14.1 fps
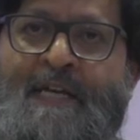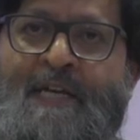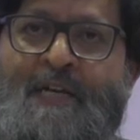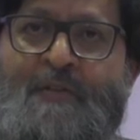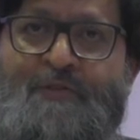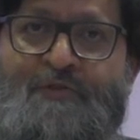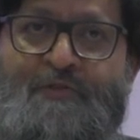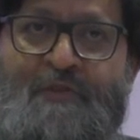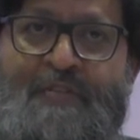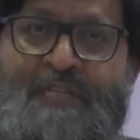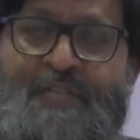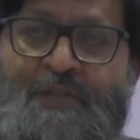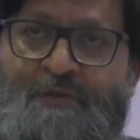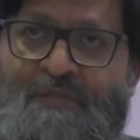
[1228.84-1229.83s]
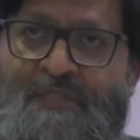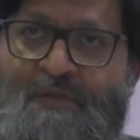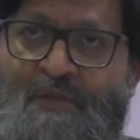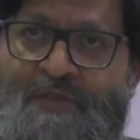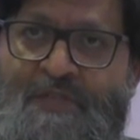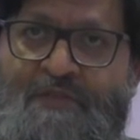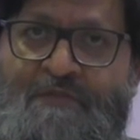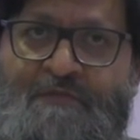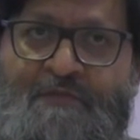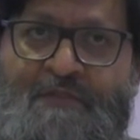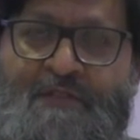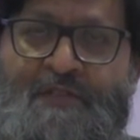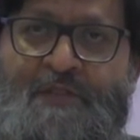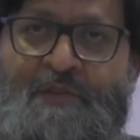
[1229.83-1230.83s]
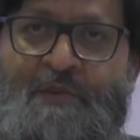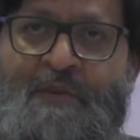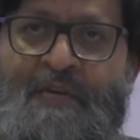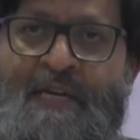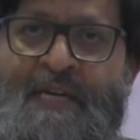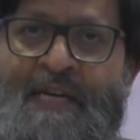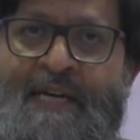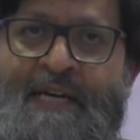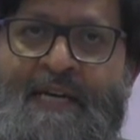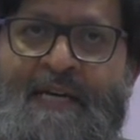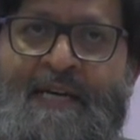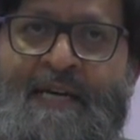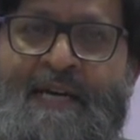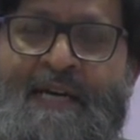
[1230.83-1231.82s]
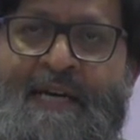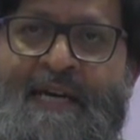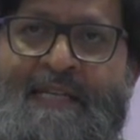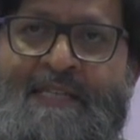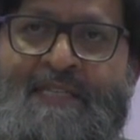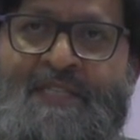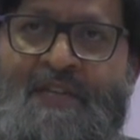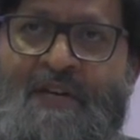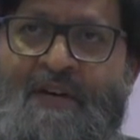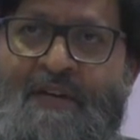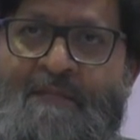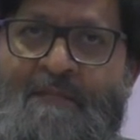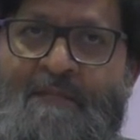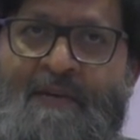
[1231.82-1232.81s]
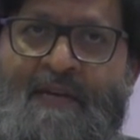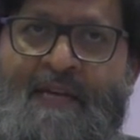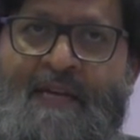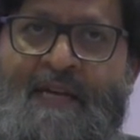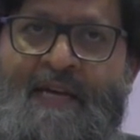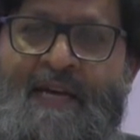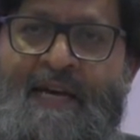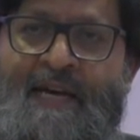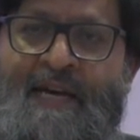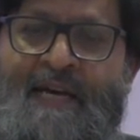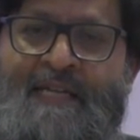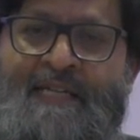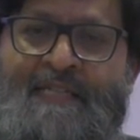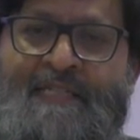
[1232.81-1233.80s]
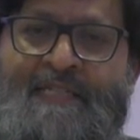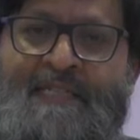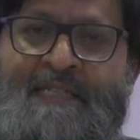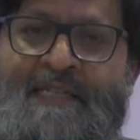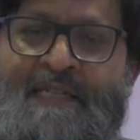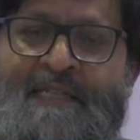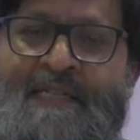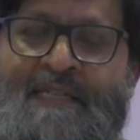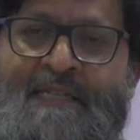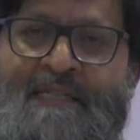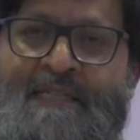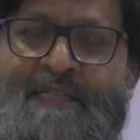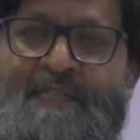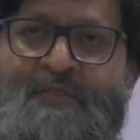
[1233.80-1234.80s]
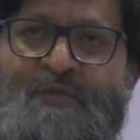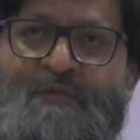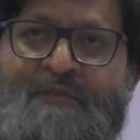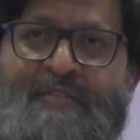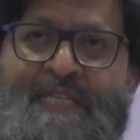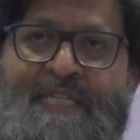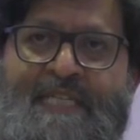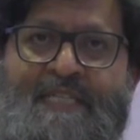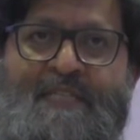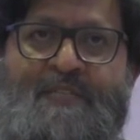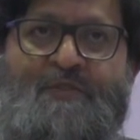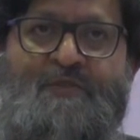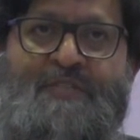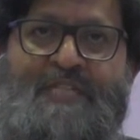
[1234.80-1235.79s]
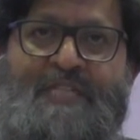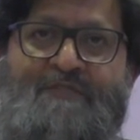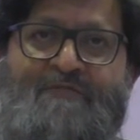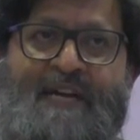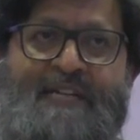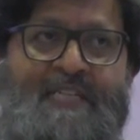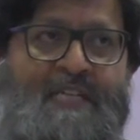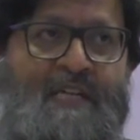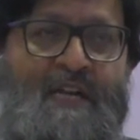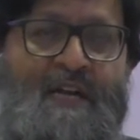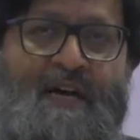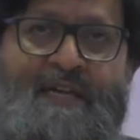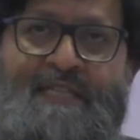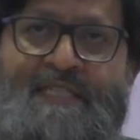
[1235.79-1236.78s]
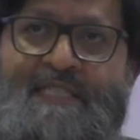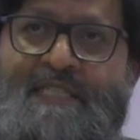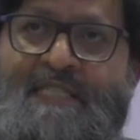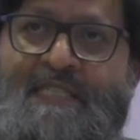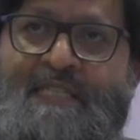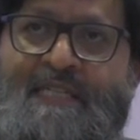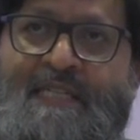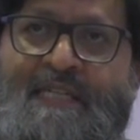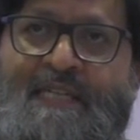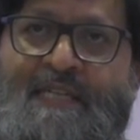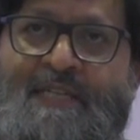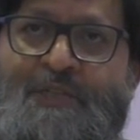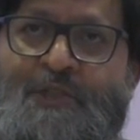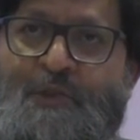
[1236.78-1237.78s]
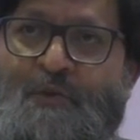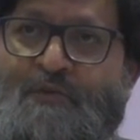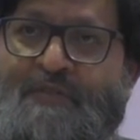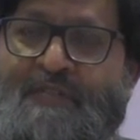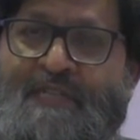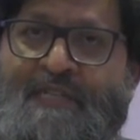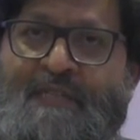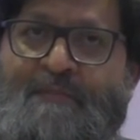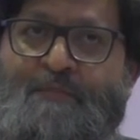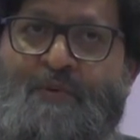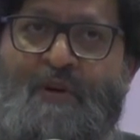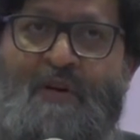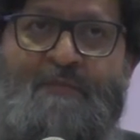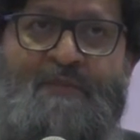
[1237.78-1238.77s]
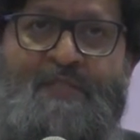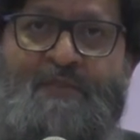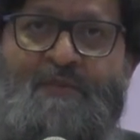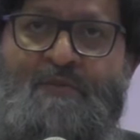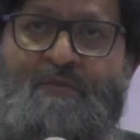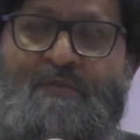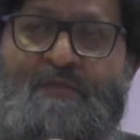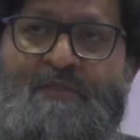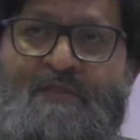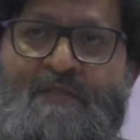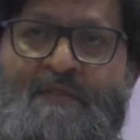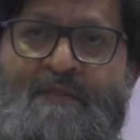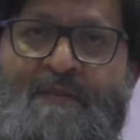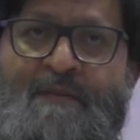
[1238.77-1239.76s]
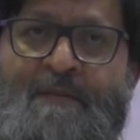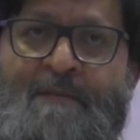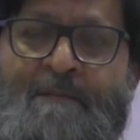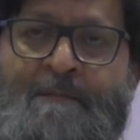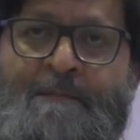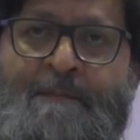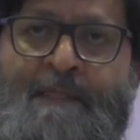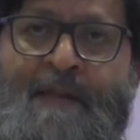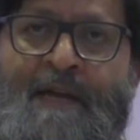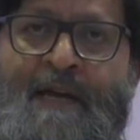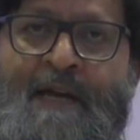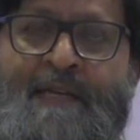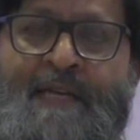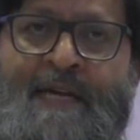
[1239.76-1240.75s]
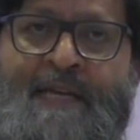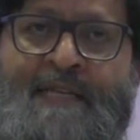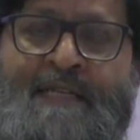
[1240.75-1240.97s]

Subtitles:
cultural issues, is what she referred to at the time, and the sort of need to de-radicalize children in primary schools, and